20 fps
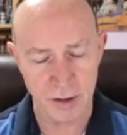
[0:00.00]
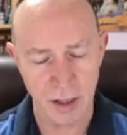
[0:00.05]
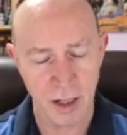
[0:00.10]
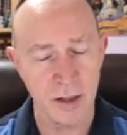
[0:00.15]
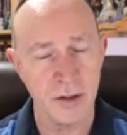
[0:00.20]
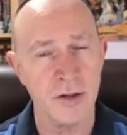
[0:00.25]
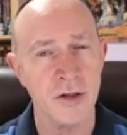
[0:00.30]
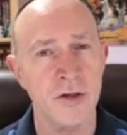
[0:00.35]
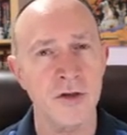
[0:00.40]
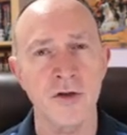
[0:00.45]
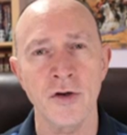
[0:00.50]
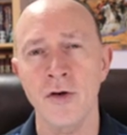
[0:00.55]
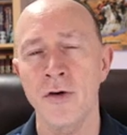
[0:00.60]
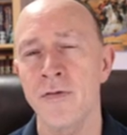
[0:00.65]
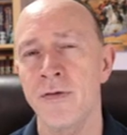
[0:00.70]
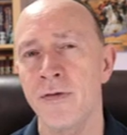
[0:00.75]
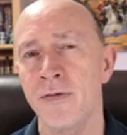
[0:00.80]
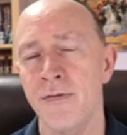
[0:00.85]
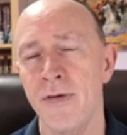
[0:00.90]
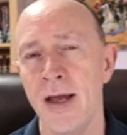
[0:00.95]

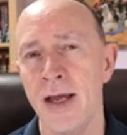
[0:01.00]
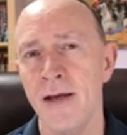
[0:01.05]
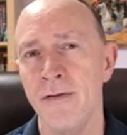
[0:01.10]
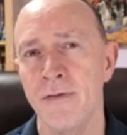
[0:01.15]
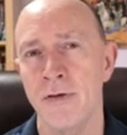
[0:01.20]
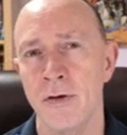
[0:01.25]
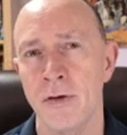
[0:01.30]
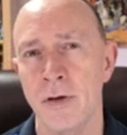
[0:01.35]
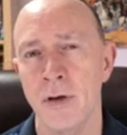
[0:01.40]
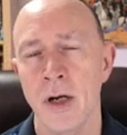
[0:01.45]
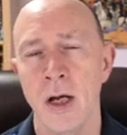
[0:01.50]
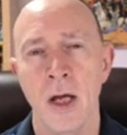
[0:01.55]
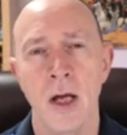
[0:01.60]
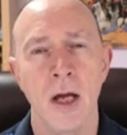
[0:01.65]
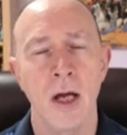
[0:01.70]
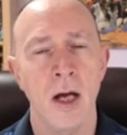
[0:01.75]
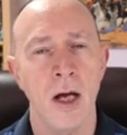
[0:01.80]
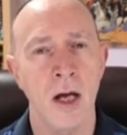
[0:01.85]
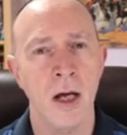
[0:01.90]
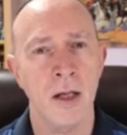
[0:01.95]
undeserved favor,
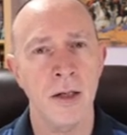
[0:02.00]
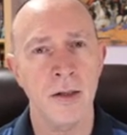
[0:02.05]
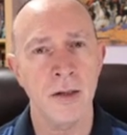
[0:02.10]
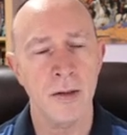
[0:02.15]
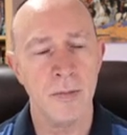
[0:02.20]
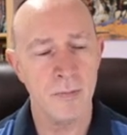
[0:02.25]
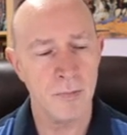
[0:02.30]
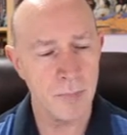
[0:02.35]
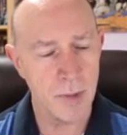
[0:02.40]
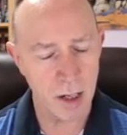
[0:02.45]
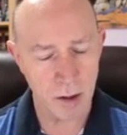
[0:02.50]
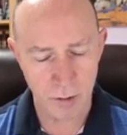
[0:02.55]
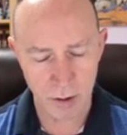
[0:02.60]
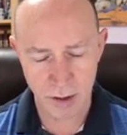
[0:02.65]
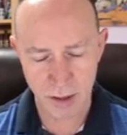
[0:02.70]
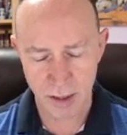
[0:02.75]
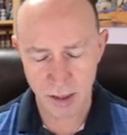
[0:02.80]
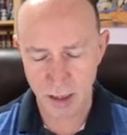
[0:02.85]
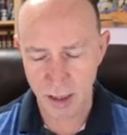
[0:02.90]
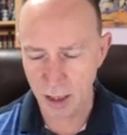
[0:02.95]

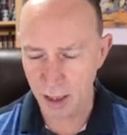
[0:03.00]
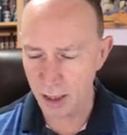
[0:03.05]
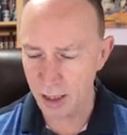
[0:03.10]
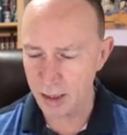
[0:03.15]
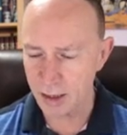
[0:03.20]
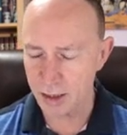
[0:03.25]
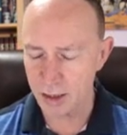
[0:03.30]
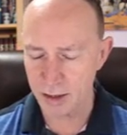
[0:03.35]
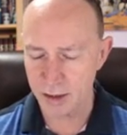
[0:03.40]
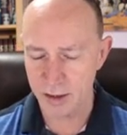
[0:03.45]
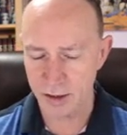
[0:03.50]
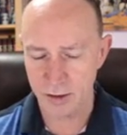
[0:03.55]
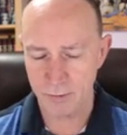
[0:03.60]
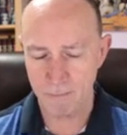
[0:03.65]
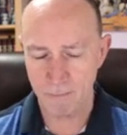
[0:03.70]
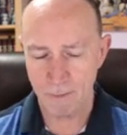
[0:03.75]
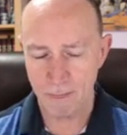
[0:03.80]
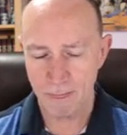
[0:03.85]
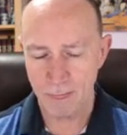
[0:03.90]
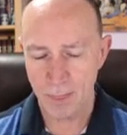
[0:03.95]
unmerited kindness.
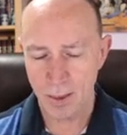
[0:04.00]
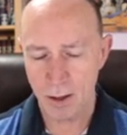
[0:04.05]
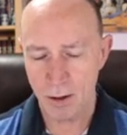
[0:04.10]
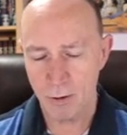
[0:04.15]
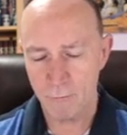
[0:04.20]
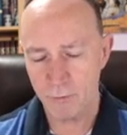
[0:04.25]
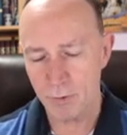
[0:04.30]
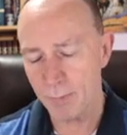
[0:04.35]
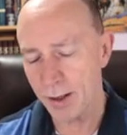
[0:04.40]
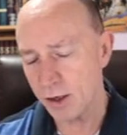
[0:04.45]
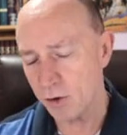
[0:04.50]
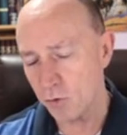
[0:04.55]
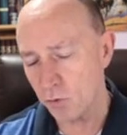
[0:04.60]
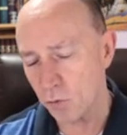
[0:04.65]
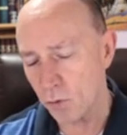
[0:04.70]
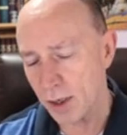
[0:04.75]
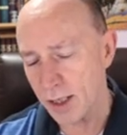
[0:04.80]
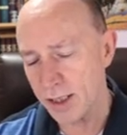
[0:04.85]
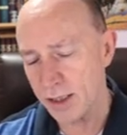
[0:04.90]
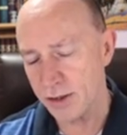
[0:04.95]
For by
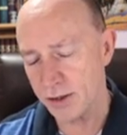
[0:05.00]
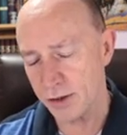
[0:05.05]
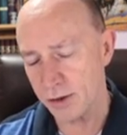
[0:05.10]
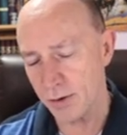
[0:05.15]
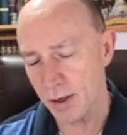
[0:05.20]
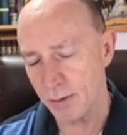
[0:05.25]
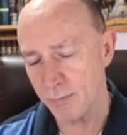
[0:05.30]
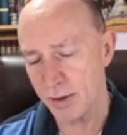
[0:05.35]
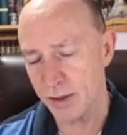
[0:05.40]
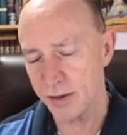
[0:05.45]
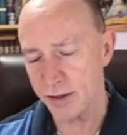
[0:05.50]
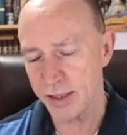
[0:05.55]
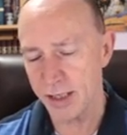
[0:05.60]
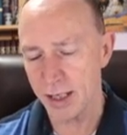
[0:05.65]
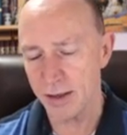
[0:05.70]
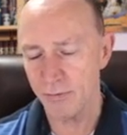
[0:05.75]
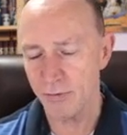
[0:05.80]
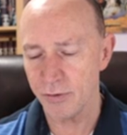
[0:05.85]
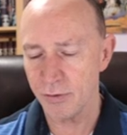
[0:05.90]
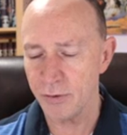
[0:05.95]
grace you have been
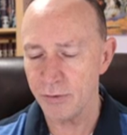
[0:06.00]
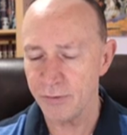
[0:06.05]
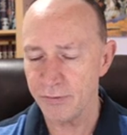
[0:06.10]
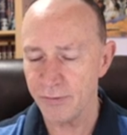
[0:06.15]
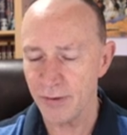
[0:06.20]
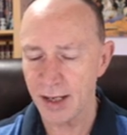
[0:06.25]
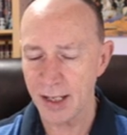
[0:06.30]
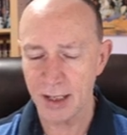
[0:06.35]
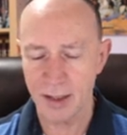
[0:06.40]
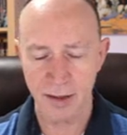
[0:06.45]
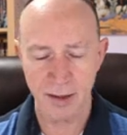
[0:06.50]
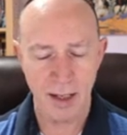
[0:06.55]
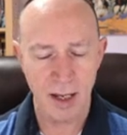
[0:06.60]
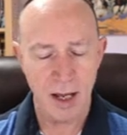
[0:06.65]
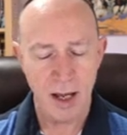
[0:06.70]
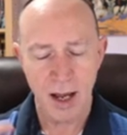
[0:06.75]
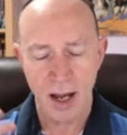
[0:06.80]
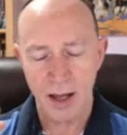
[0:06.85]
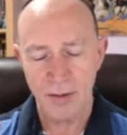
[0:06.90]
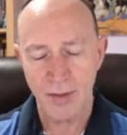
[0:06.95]
saved through faith,
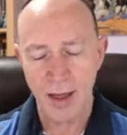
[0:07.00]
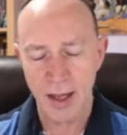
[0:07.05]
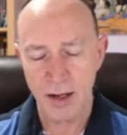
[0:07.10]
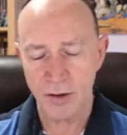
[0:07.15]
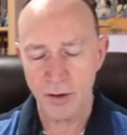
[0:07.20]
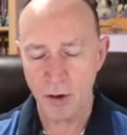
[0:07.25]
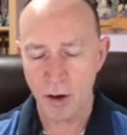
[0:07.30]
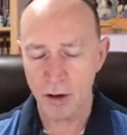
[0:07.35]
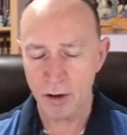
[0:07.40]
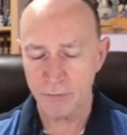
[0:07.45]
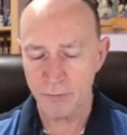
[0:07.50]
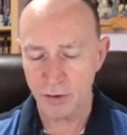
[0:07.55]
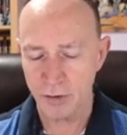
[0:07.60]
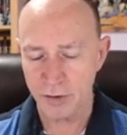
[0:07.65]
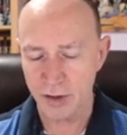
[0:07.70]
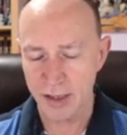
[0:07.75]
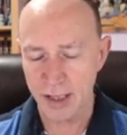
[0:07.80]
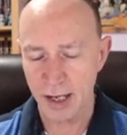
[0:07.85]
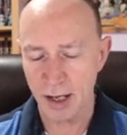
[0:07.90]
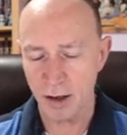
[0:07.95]
and that not of
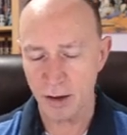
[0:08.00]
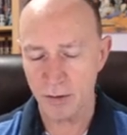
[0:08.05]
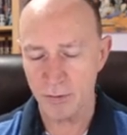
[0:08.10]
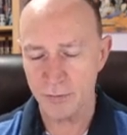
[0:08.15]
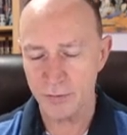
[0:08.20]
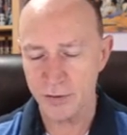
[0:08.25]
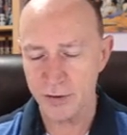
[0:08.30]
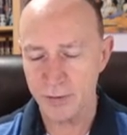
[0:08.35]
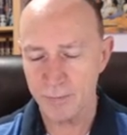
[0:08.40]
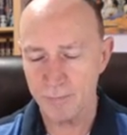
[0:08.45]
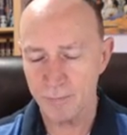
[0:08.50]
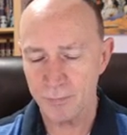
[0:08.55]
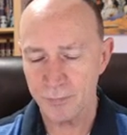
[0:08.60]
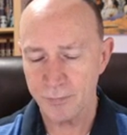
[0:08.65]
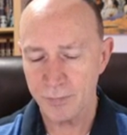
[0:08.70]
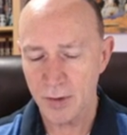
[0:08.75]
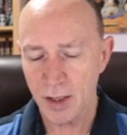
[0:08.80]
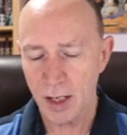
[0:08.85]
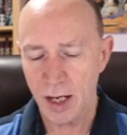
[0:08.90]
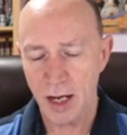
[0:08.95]
yourselves.
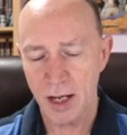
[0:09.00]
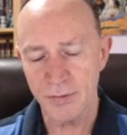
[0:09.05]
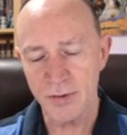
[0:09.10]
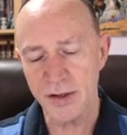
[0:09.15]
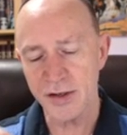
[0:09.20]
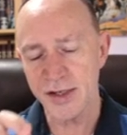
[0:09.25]
And this